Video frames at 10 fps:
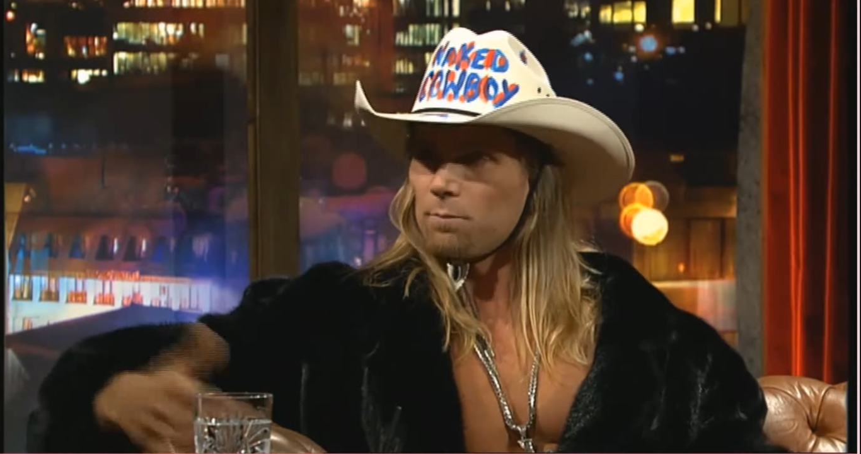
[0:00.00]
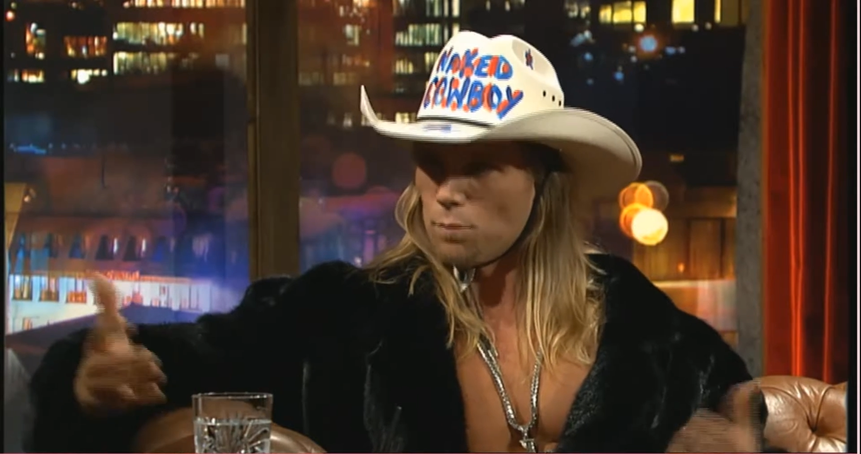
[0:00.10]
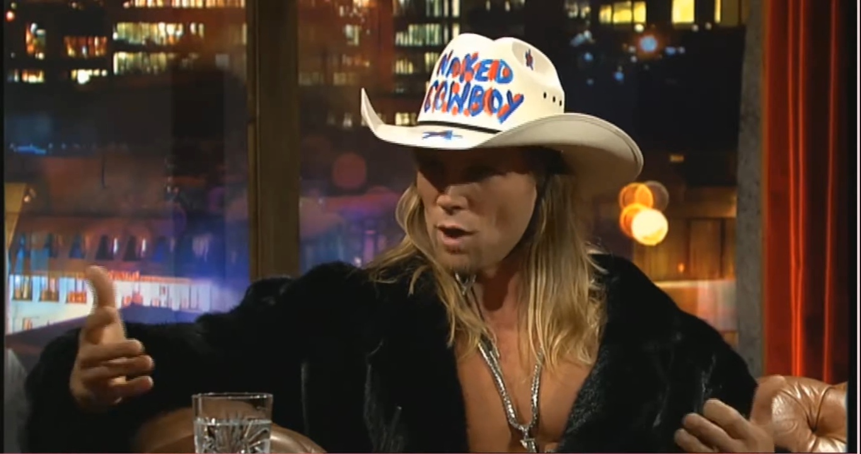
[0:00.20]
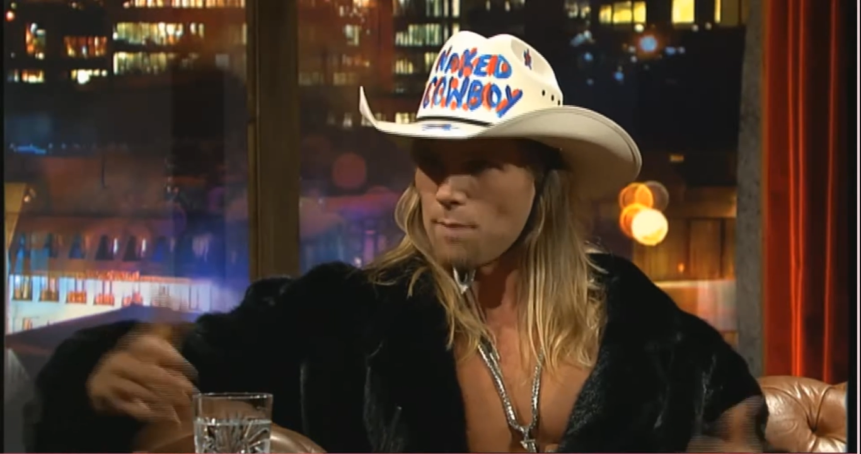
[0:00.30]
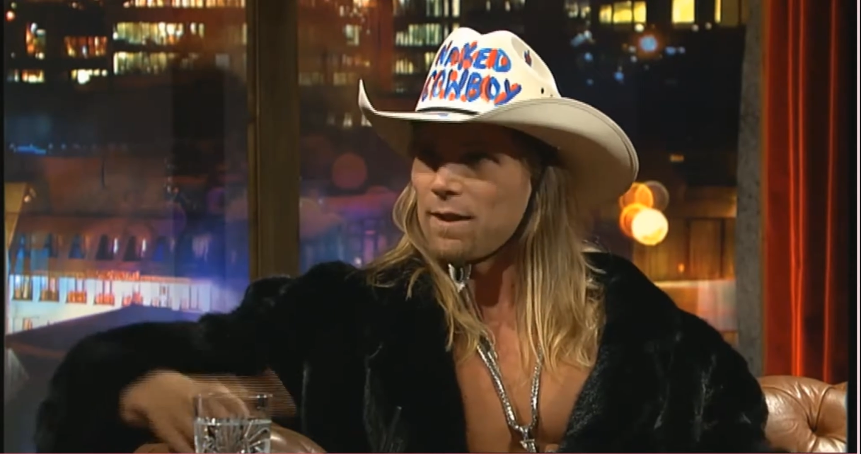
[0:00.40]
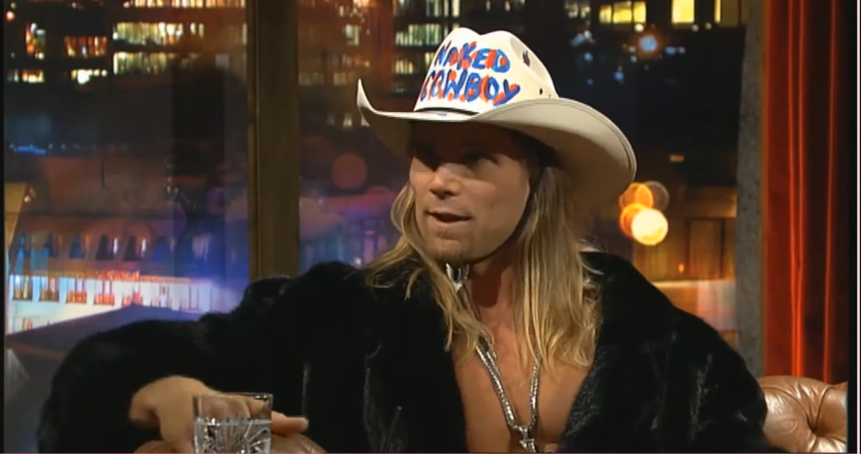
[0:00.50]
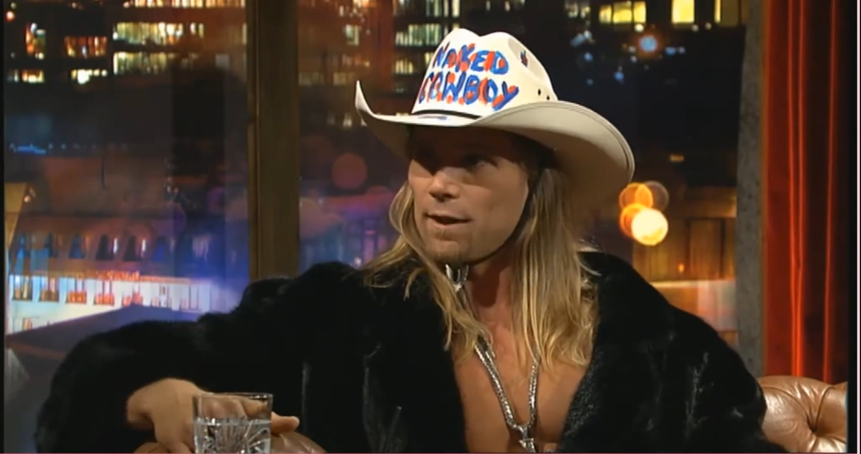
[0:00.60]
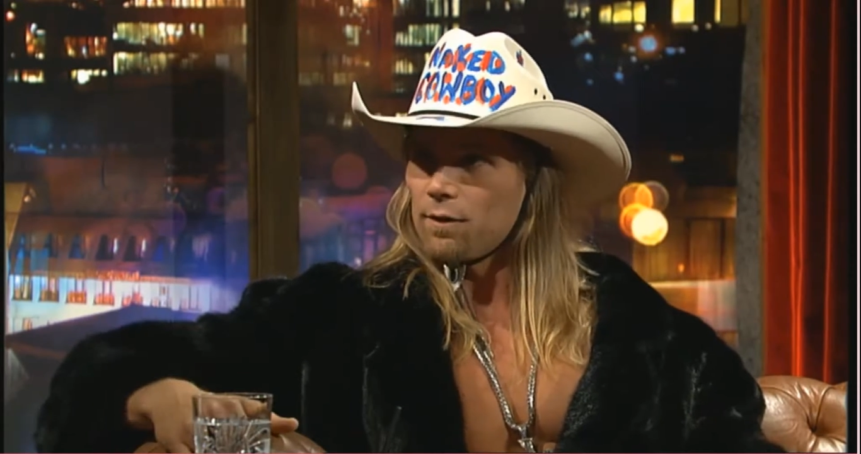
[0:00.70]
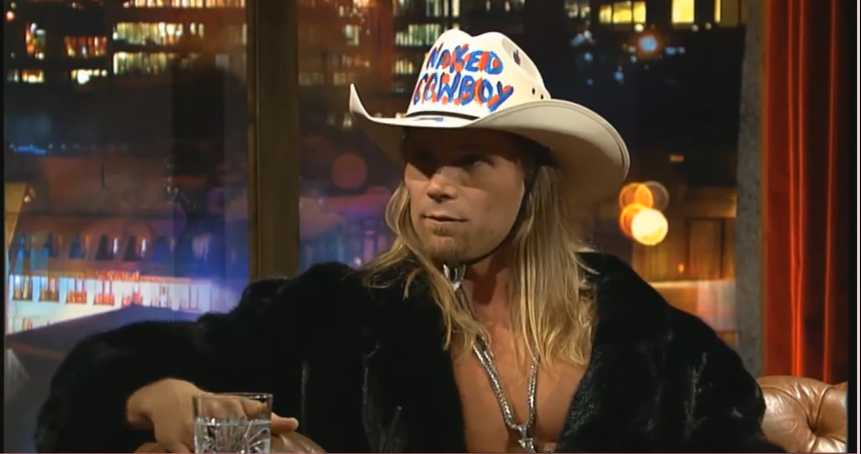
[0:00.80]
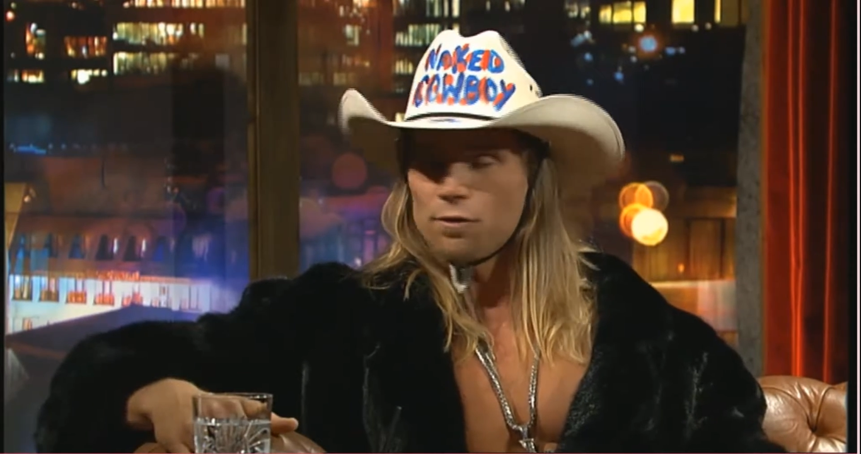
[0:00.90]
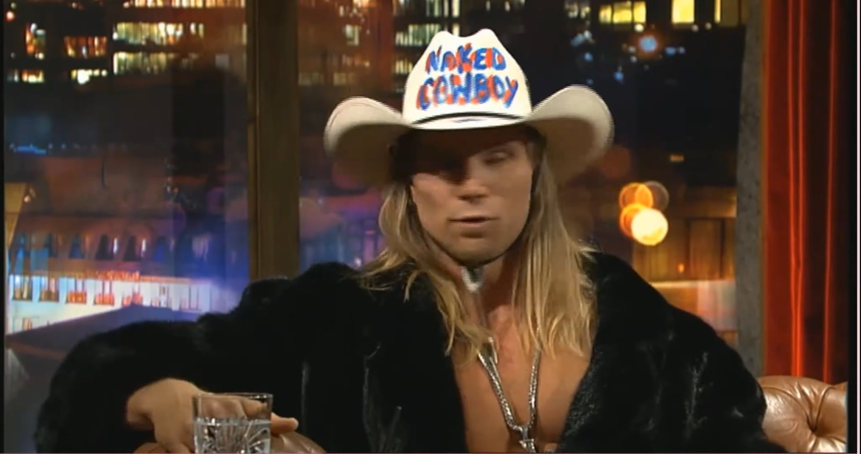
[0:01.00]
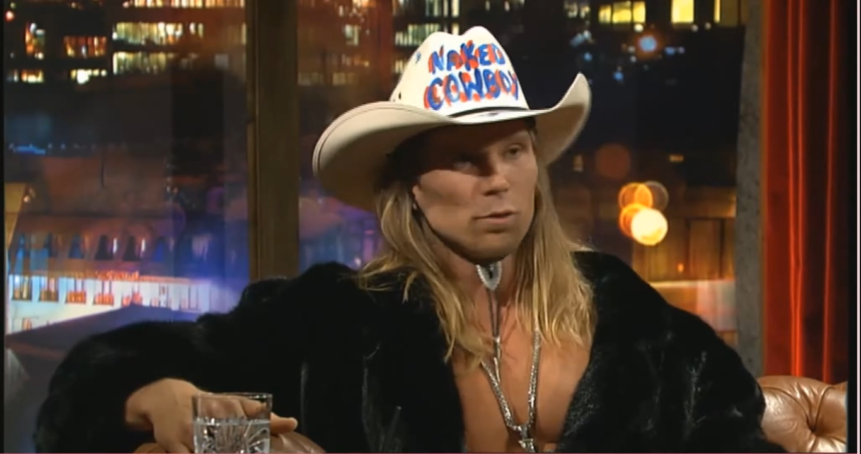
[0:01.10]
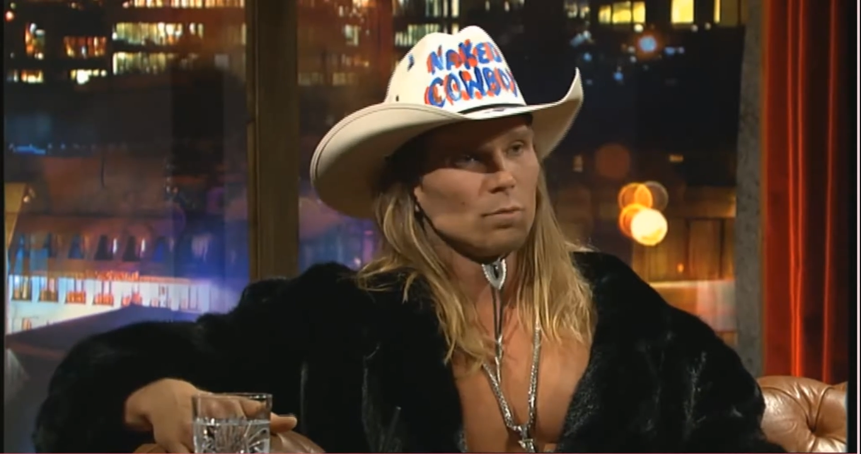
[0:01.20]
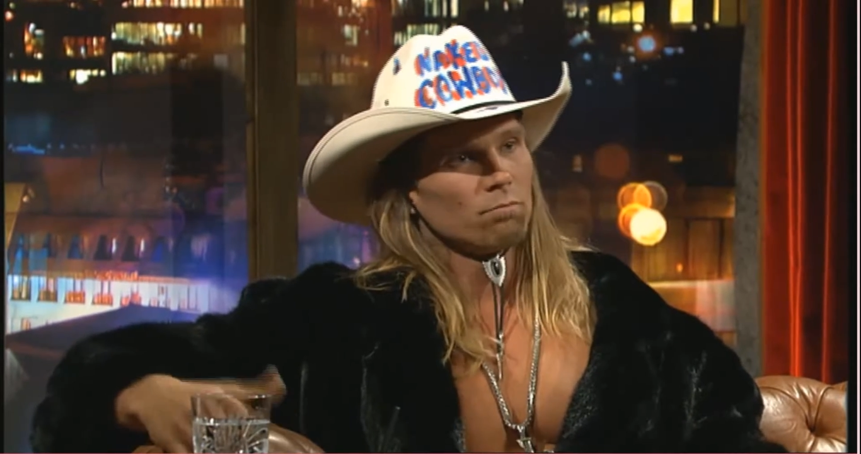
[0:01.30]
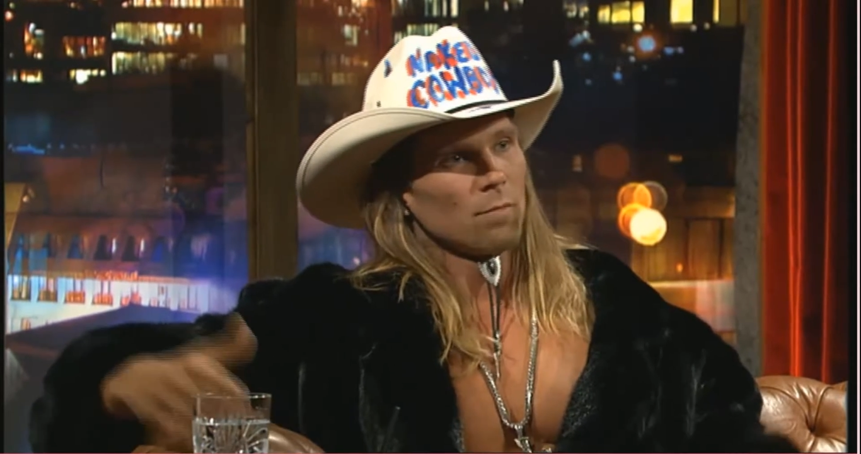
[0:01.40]
brought me here
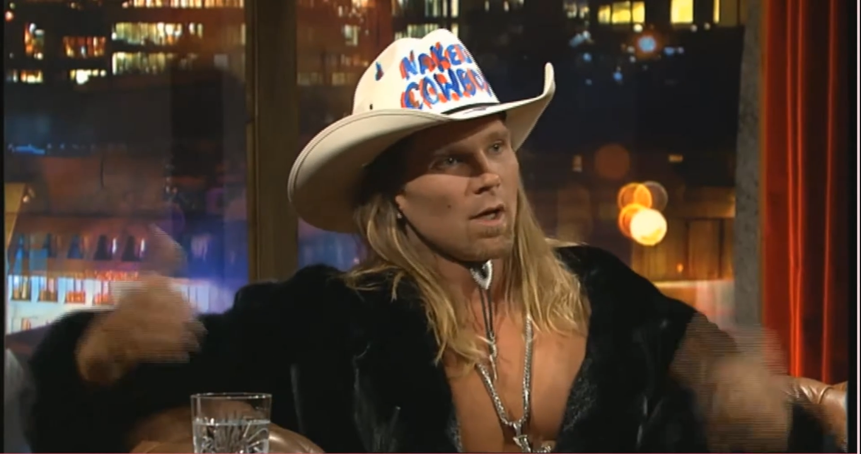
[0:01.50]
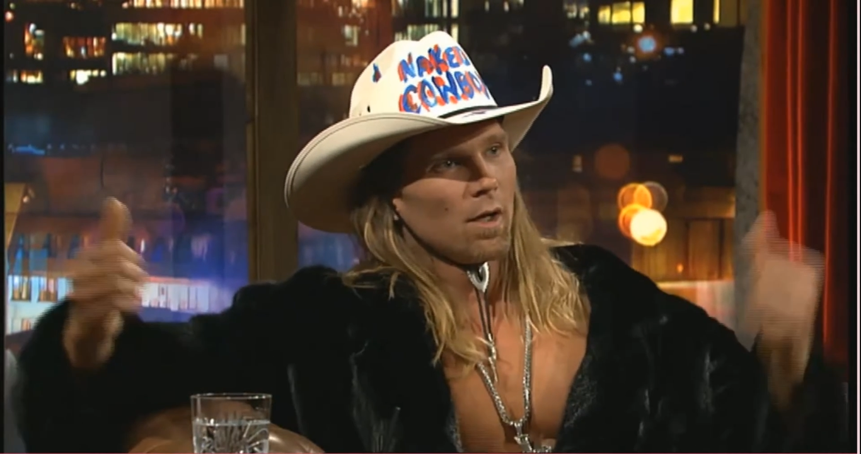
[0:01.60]
to